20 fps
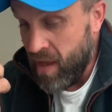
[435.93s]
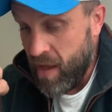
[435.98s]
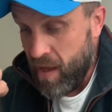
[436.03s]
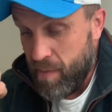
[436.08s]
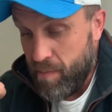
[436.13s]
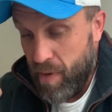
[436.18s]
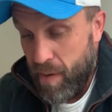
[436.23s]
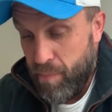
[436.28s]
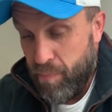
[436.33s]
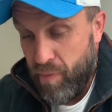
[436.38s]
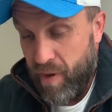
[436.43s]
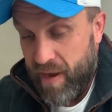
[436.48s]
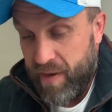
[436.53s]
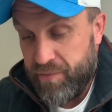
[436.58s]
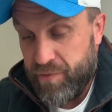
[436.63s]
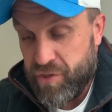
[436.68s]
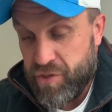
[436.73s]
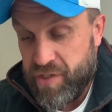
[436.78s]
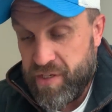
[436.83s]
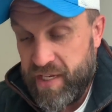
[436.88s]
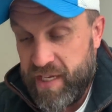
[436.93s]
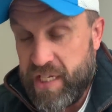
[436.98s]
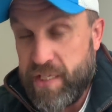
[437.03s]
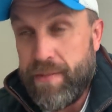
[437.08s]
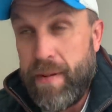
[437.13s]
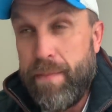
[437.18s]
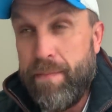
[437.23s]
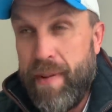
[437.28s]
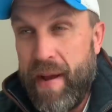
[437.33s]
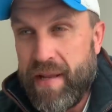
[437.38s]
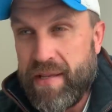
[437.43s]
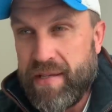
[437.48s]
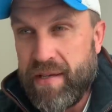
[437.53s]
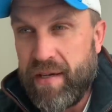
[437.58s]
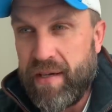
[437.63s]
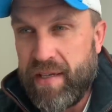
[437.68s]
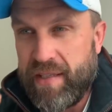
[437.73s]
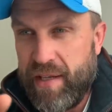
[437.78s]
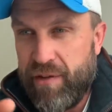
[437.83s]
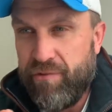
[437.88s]
My breakfast needs to be better.
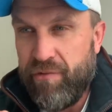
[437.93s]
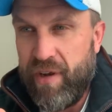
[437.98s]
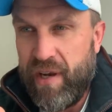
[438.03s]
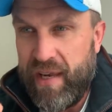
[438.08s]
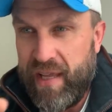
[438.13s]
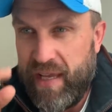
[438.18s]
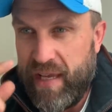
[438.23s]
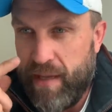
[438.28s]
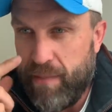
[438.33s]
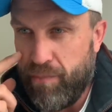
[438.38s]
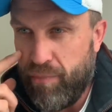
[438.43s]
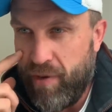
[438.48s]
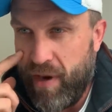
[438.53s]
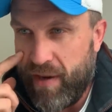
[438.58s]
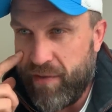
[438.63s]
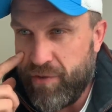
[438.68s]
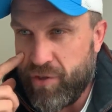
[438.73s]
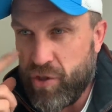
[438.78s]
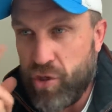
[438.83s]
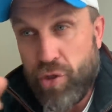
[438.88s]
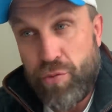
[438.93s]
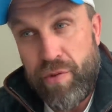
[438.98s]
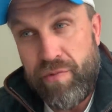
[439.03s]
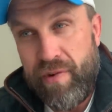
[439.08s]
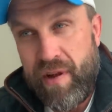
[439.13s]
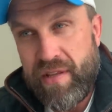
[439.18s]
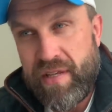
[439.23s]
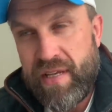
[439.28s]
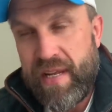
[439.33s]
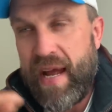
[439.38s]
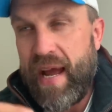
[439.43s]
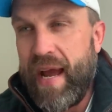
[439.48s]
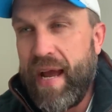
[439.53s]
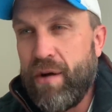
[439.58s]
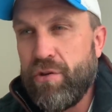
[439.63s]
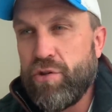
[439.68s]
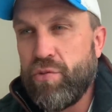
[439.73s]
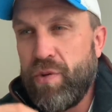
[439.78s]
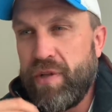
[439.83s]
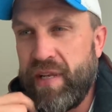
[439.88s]
I didn't really eat breakfast because we rented a
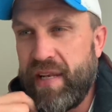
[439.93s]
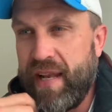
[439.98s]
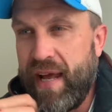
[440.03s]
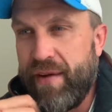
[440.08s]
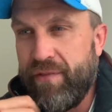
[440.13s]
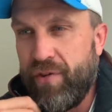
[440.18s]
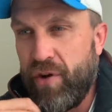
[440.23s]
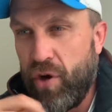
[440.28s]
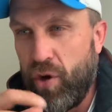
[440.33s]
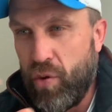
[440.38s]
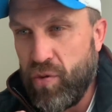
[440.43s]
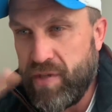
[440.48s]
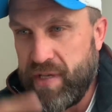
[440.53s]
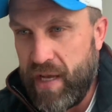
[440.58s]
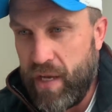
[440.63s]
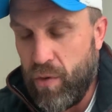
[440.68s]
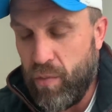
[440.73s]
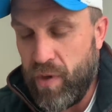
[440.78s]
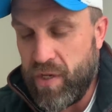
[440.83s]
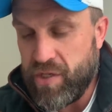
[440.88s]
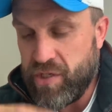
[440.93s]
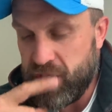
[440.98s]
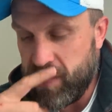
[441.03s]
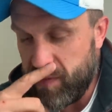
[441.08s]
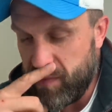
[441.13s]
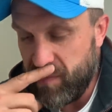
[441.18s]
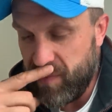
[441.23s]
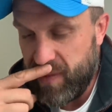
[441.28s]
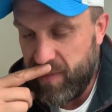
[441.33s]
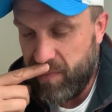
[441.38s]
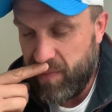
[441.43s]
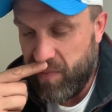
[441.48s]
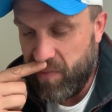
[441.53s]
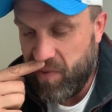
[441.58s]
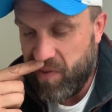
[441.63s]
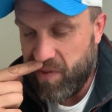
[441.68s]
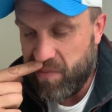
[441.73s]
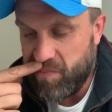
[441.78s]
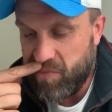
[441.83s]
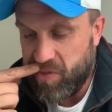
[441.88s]
house. We didn't have a hotel, which we will
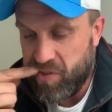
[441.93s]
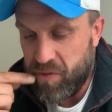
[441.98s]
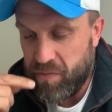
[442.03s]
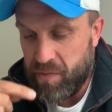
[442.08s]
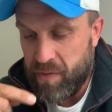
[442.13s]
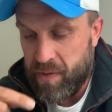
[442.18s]
come to.